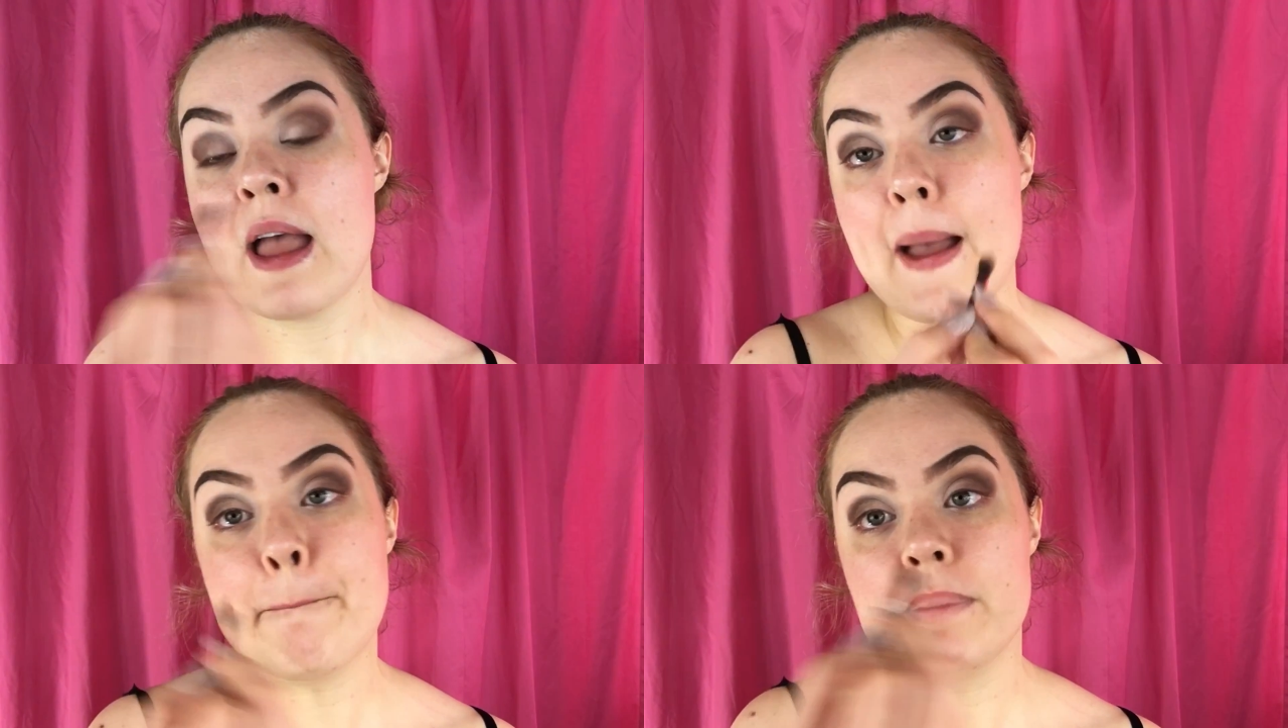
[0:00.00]

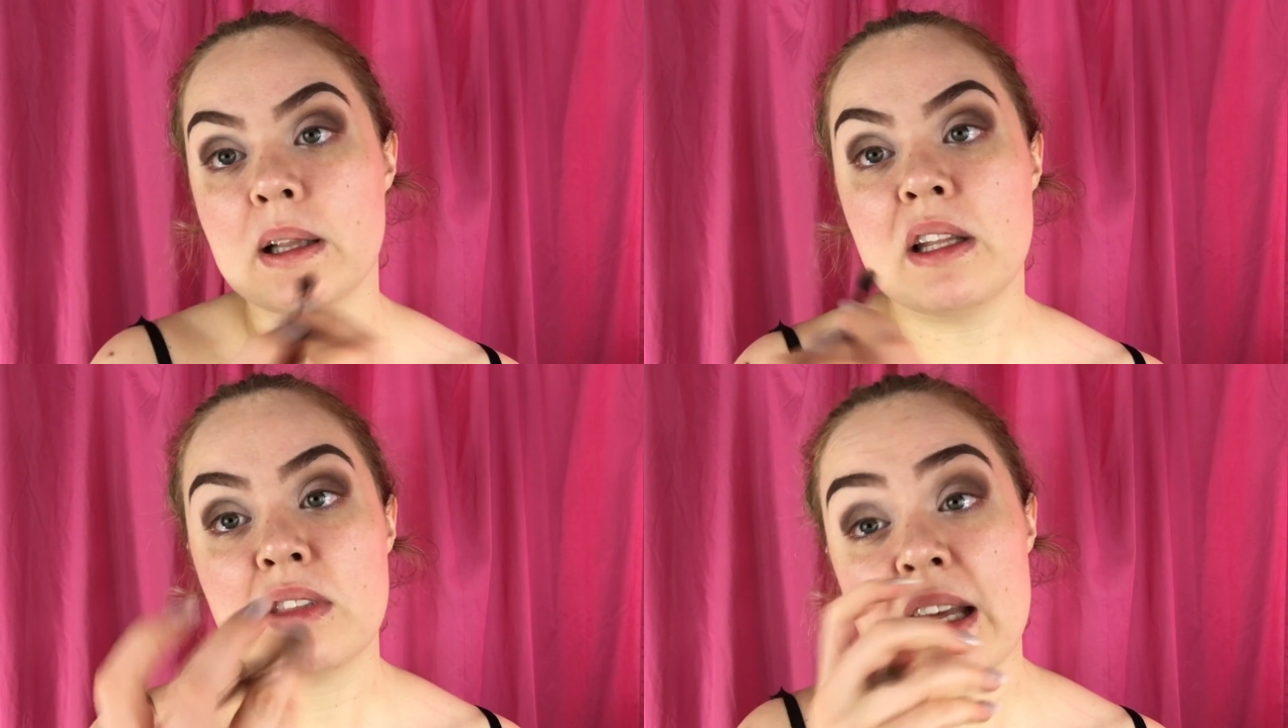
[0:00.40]
and
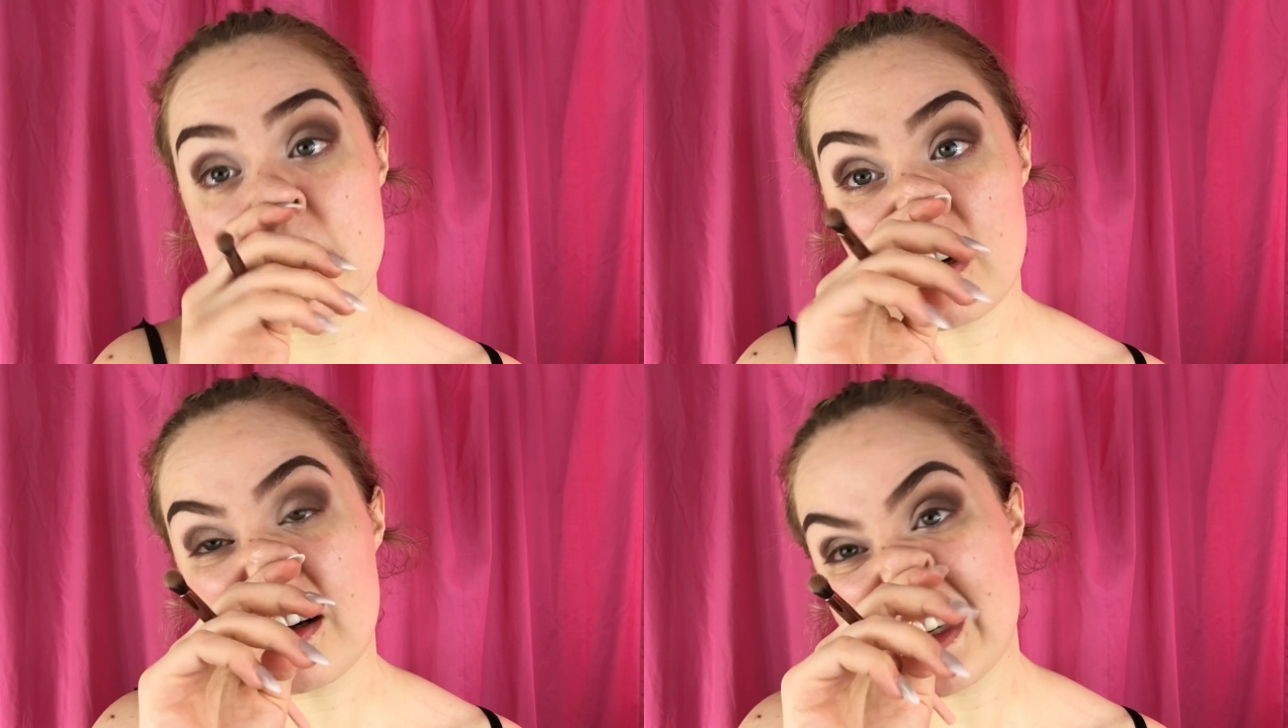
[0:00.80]
blend that
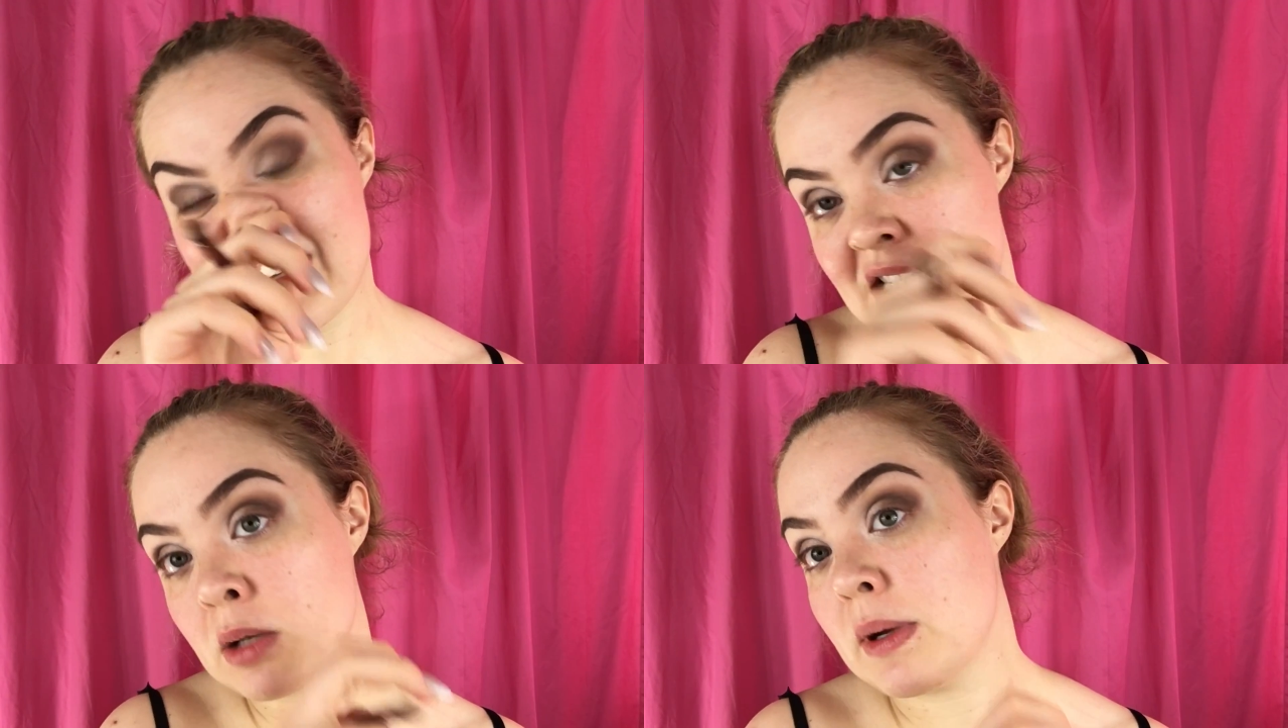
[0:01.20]
dark
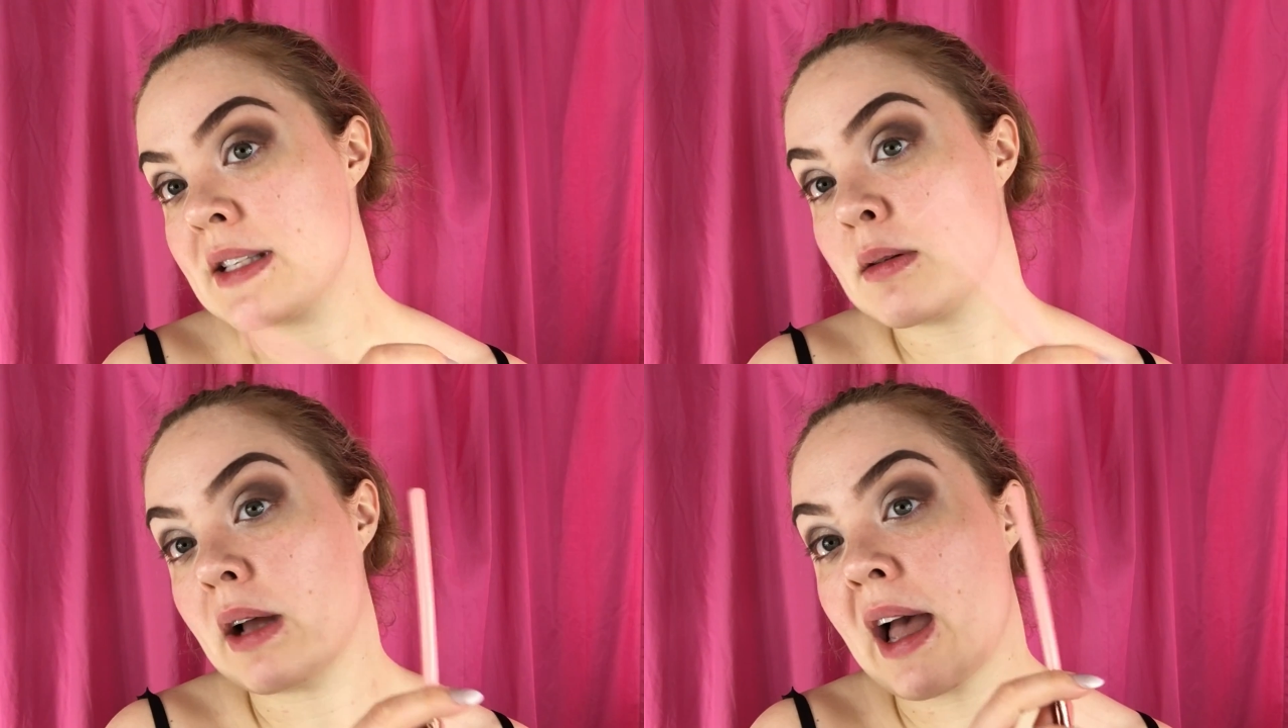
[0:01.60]
into it
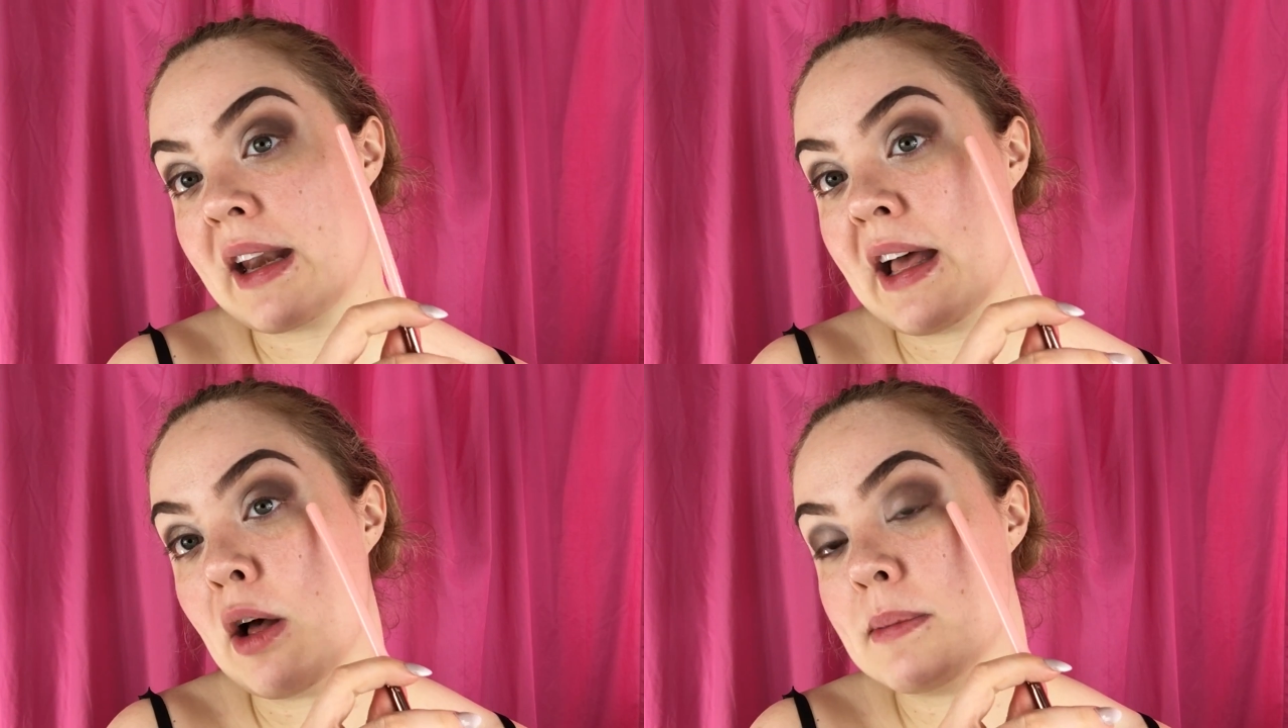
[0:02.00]
so it kind
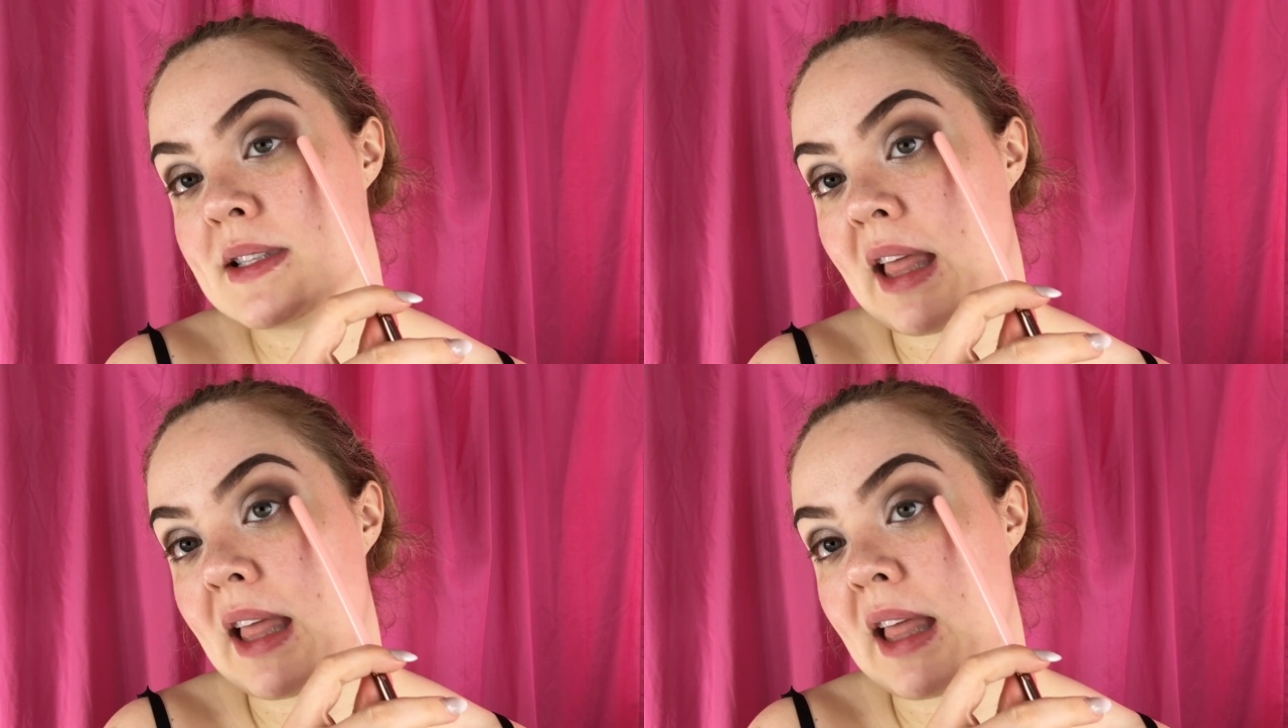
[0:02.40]
of helps